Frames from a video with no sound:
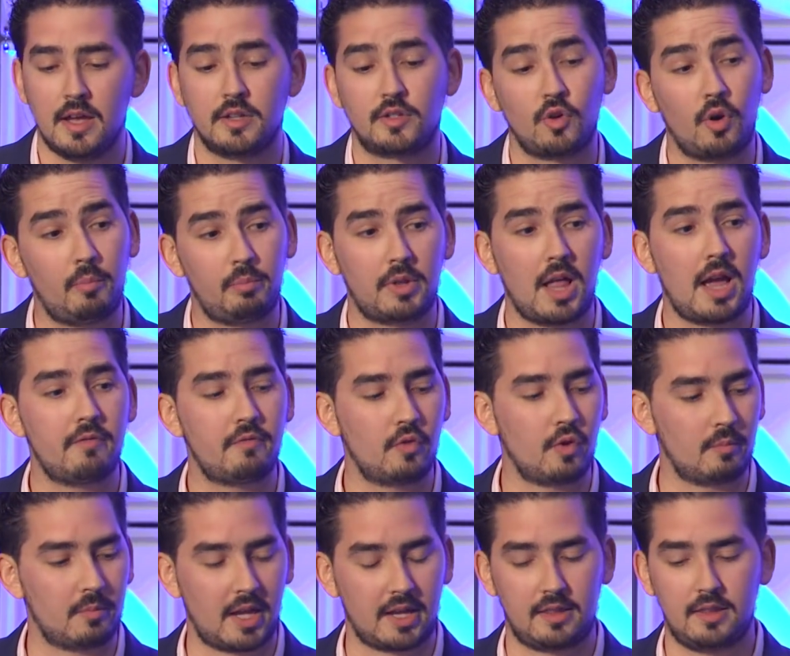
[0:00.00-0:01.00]
And so a
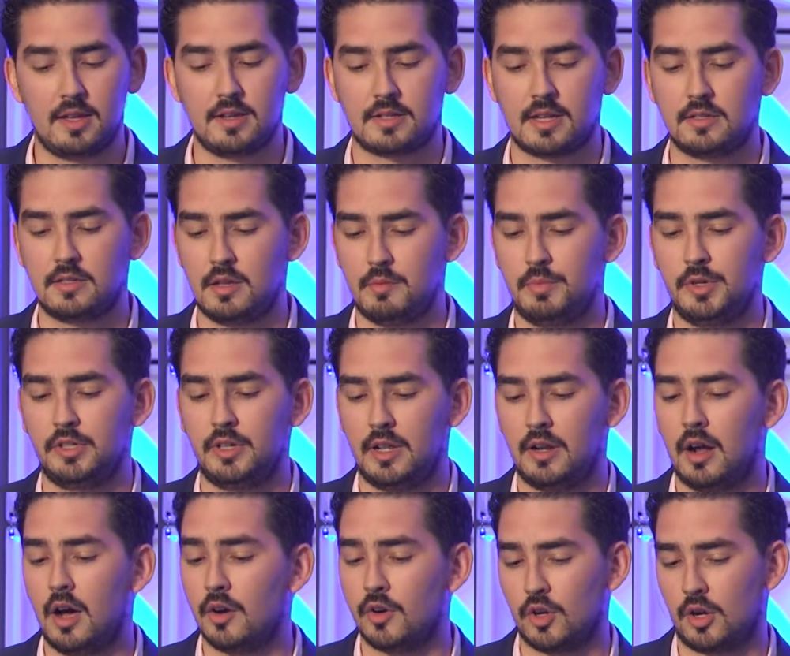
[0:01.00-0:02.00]
platform like this has the
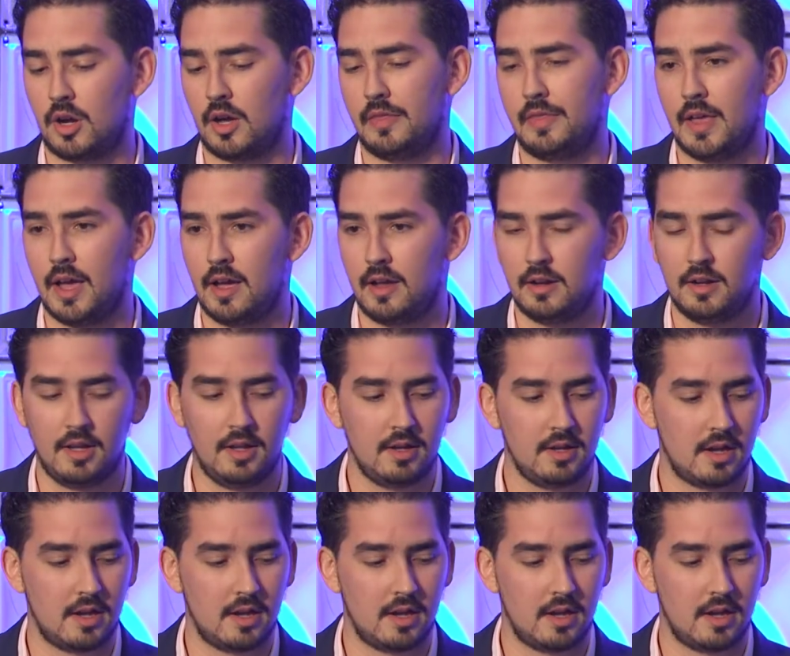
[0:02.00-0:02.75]
ability to undercut that.